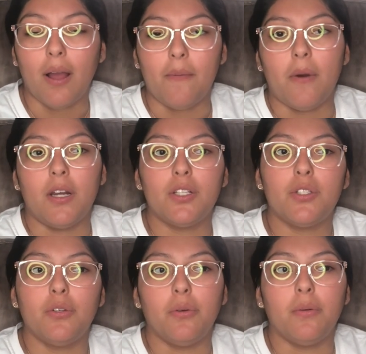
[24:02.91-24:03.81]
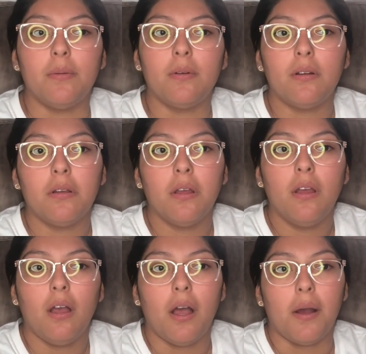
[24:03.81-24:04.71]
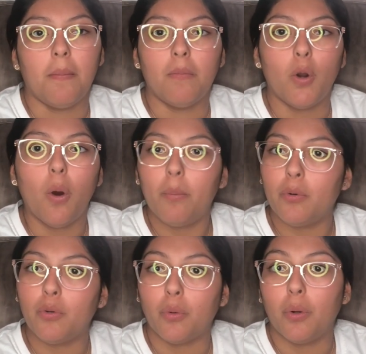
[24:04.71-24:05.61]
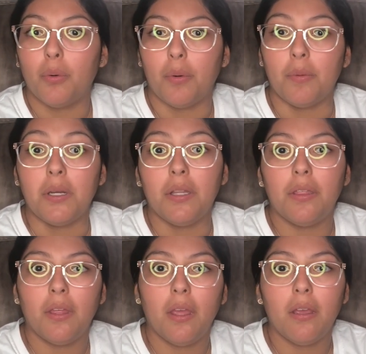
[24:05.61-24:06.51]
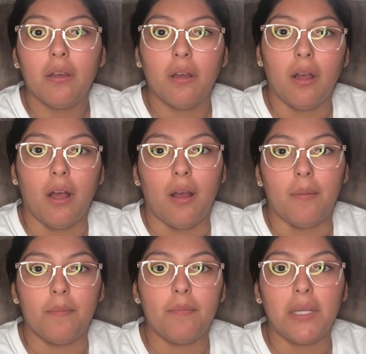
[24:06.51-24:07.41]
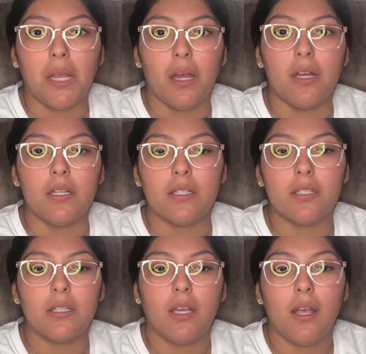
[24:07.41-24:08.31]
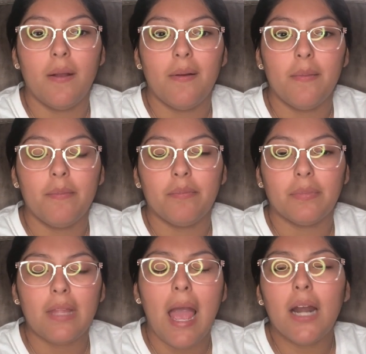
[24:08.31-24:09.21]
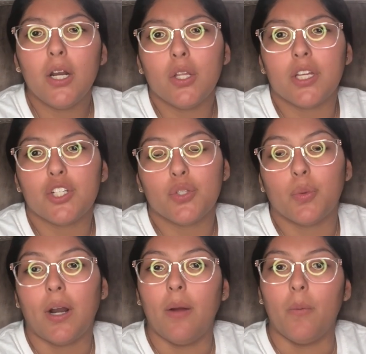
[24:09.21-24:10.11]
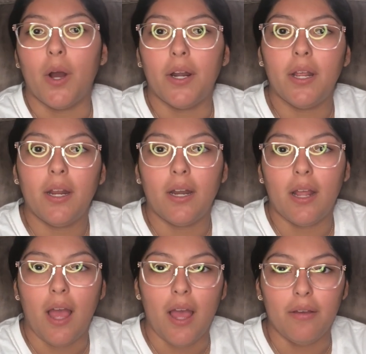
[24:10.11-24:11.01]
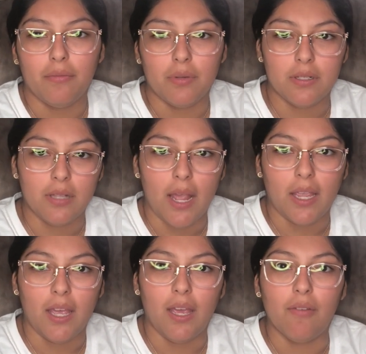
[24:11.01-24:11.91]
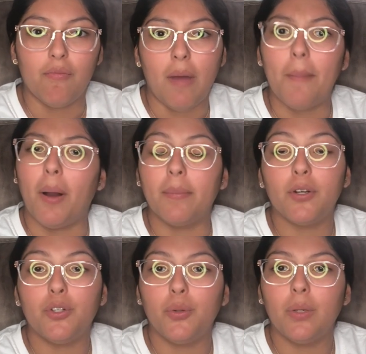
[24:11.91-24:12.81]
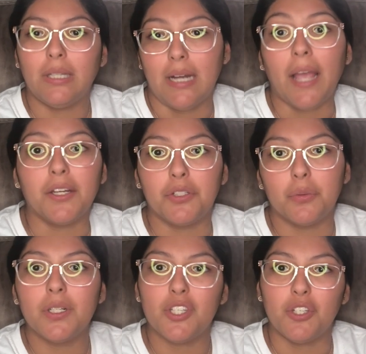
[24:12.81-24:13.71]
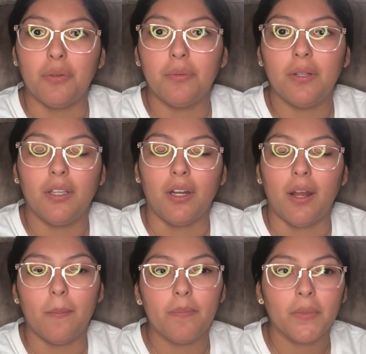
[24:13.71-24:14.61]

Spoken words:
I wanted to no epidural, no anything, because I don't know, that's just what I wanted. And I was like, if my mom could do it, then I could do it too, you know.